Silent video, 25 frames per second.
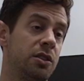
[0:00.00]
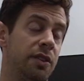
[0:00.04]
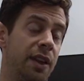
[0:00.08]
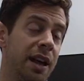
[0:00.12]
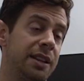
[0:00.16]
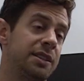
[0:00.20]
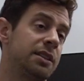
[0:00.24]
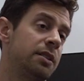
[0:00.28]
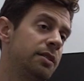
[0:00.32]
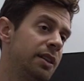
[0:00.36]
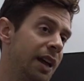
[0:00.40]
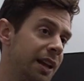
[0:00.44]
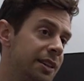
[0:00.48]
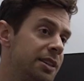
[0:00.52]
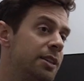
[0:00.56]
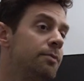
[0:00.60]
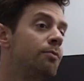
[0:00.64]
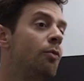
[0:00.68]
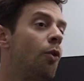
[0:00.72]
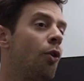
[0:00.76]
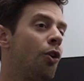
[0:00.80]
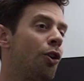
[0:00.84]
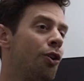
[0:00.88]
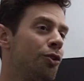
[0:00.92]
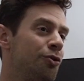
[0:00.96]
So that's a
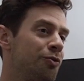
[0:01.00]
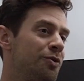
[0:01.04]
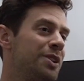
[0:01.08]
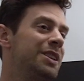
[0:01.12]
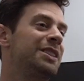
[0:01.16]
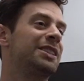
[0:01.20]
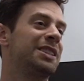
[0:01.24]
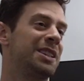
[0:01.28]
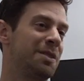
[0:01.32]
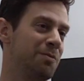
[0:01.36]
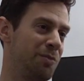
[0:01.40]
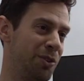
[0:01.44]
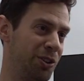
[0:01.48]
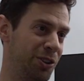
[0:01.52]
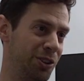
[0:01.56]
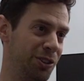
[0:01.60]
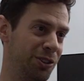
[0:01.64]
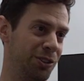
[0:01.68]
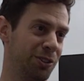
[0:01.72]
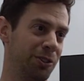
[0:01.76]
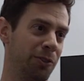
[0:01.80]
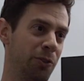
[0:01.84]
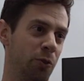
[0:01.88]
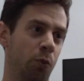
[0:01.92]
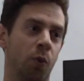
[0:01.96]
more
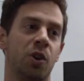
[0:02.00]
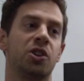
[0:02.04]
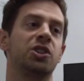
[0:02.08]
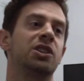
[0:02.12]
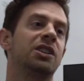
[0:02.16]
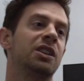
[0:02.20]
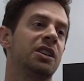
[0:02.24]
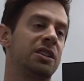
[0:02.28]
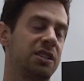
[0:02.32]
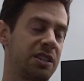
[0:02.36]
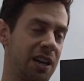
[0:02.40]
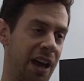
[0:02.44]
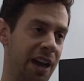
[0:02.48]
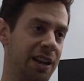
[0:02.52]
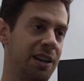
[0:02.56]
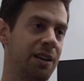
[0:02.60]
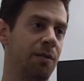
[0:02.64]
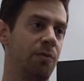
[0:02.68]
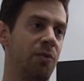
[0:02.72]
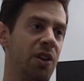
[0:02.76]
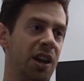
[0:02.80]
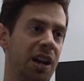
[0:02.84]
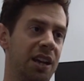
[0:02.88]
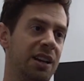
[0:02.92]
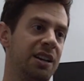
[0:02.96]
reasonable wish list
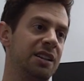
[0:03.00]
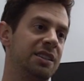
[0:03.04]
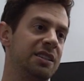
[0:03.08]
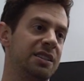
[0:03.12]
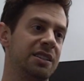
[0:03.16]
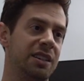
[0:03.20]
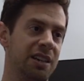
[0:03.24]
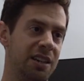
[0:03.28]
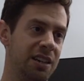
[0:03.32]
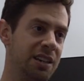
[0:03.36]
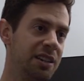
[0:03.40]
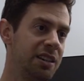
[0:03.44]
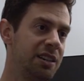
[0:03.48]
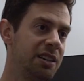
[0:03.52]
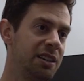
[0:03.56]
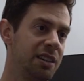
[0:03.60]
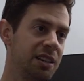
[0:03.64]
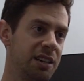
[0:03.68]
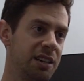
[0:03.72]
item that I could see